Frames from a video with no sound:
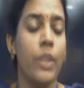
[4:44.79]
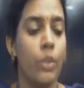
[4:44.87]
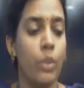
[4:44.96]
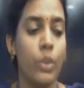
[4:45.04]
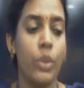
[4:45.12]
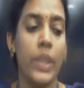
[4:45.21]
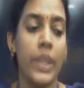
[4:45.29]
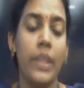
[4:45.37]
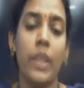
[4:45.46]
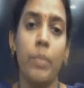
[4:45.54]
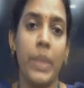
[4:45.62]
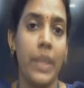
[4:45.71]
usually
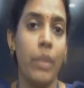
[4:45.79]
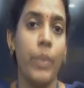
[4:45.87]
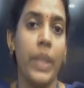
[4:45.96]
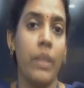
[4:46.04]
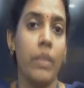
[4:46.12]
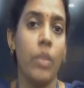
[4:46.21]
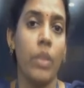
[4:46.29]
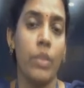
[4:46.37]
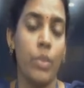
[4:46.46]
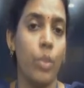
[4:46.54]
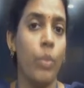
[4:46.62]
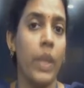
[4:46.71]
a middleware or a
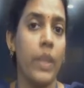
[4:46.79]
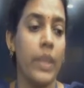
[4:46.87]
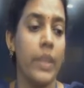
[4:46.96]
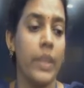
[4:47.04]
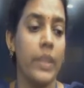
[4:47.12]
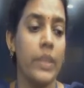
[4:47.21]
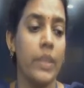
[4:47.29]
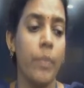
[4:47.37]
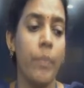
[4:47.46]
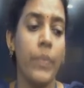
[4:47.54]
SOA architecture.